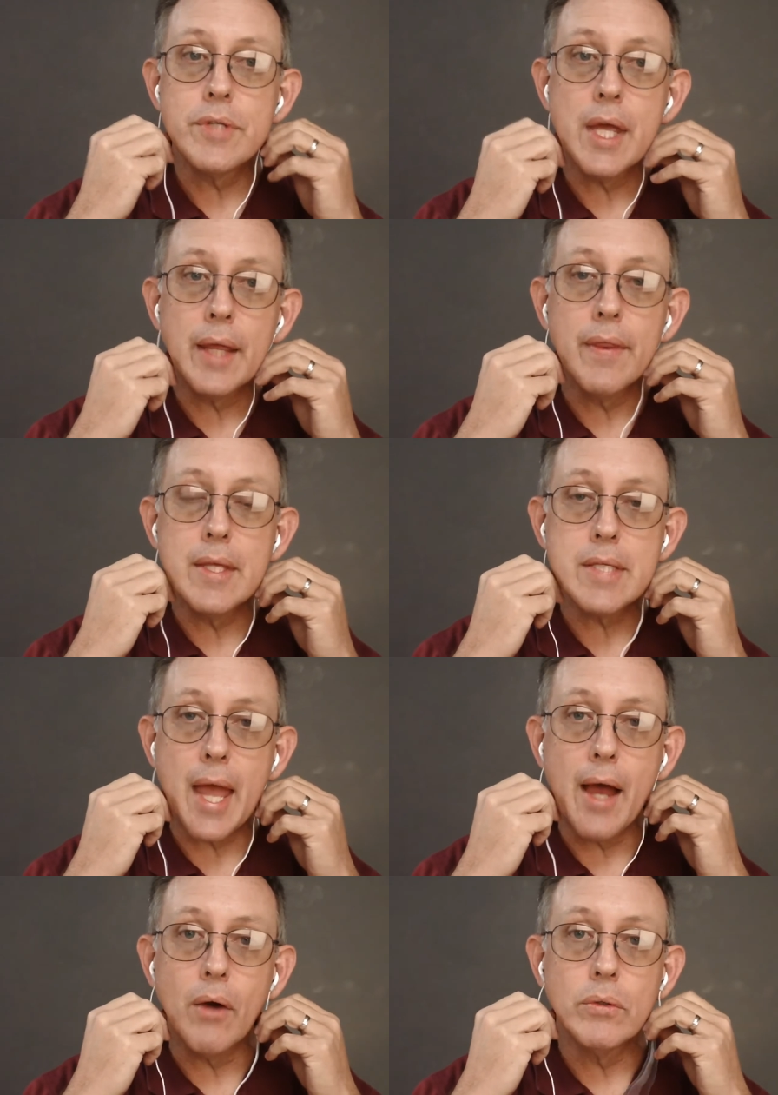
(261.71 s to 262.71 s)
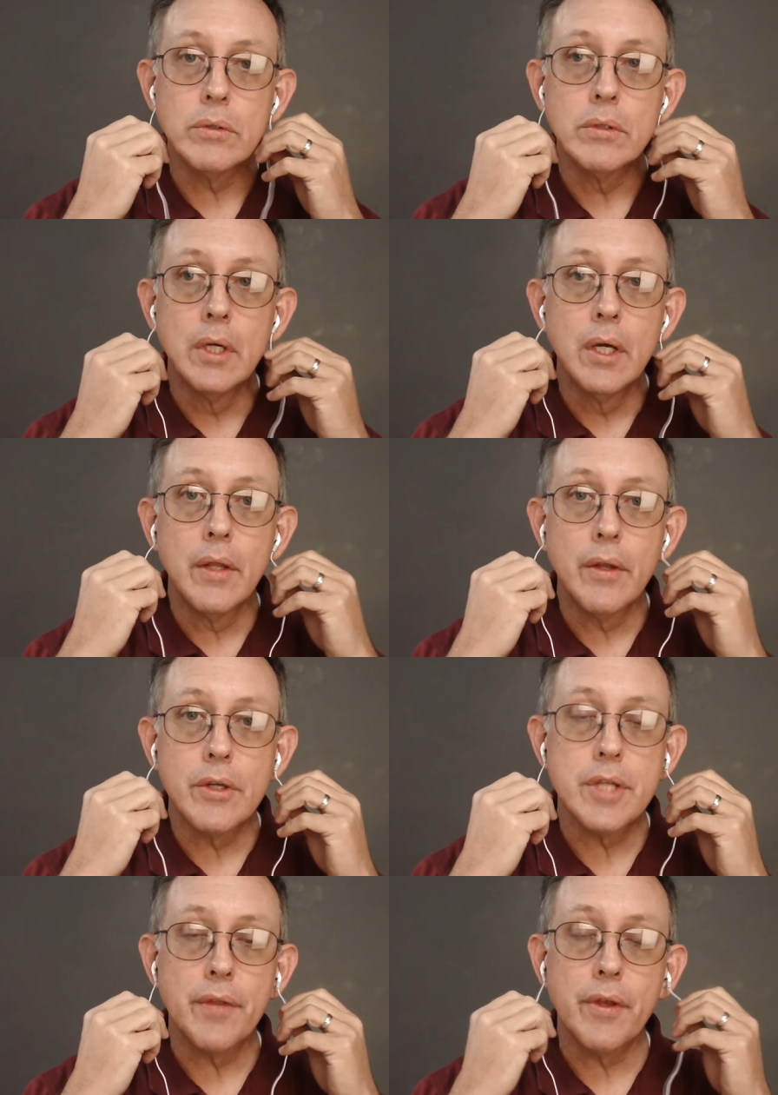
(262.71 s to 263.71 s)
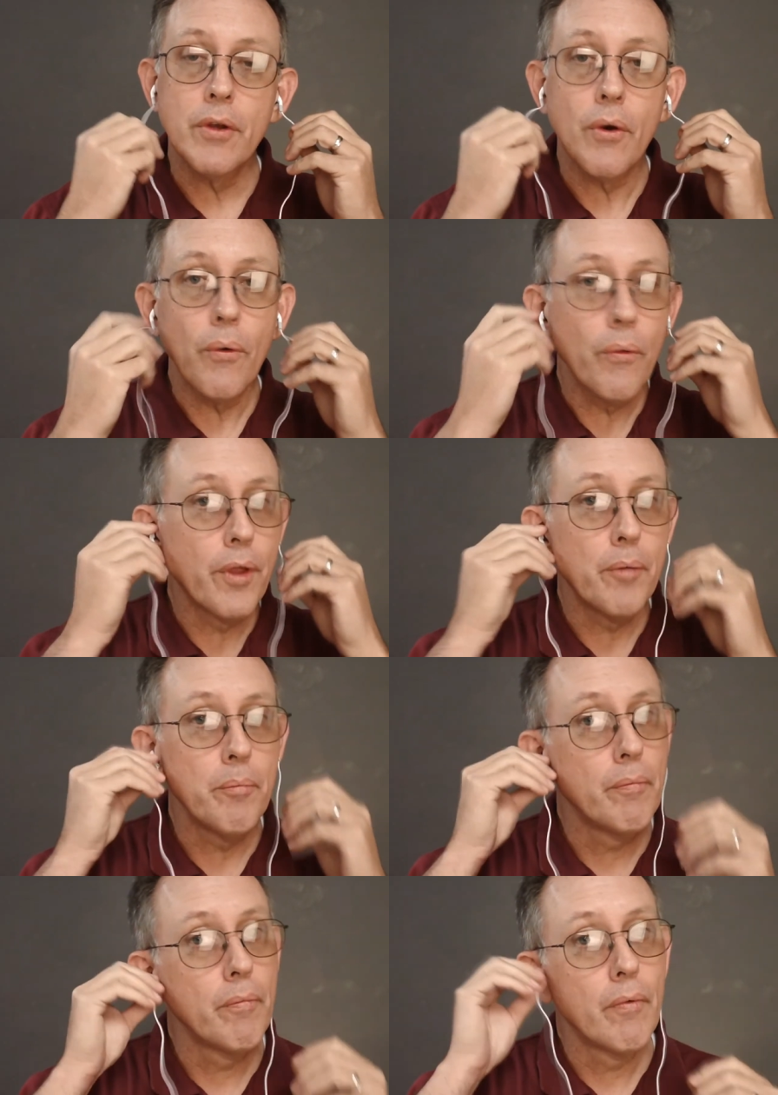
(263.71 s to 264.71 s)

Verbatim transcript: take these out, there's nothing to hold them